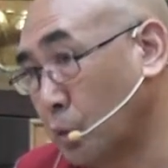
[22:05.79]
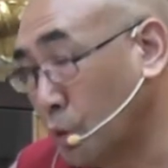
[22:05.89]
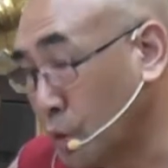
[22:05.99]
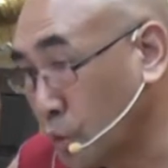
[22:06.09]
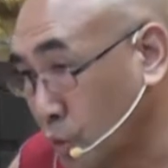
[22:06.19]

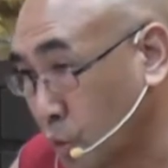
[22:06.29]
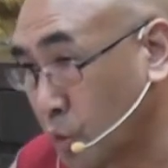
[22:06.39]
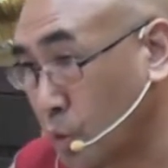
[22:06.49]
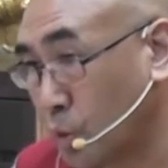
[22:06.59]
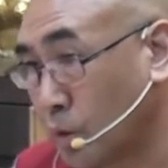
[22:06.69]
When you
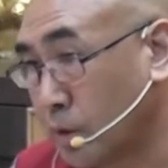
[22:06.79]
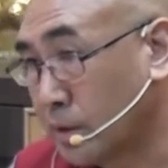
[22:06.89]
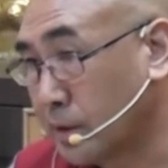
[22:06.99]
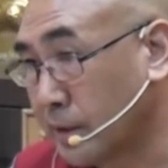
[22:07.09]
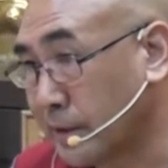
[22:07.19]
know
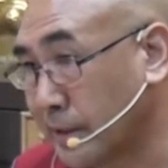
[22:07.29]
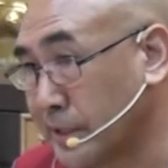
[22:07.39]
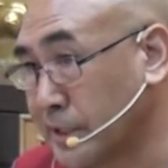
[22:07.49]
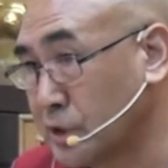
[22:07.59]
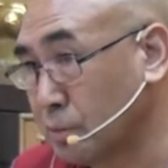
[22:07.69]
the
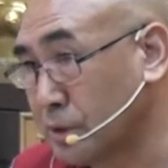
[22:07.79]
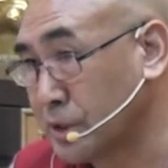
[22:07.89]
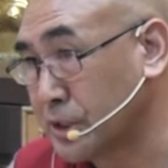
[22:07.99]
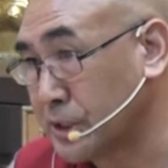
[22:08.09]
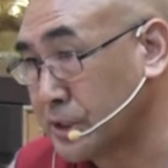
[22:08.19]
greatness of the
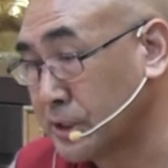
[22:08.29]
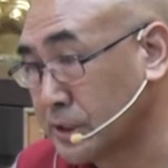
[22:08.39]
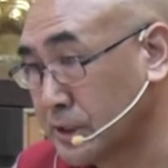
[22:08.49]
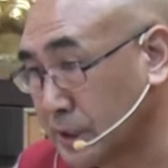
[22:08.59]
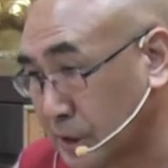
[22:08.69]
teaching,
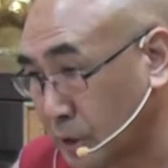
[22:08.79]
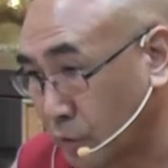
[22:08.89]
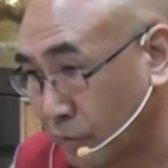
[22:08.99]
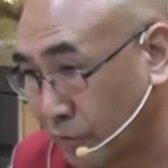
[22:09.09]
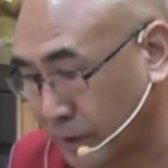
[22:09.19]
suddenly
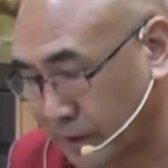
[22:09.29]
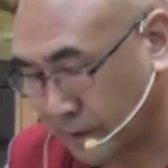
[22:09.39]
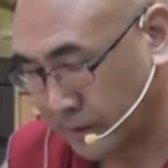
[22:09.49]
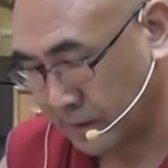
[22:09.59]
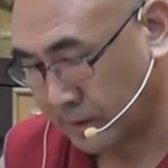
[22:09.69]
you feel,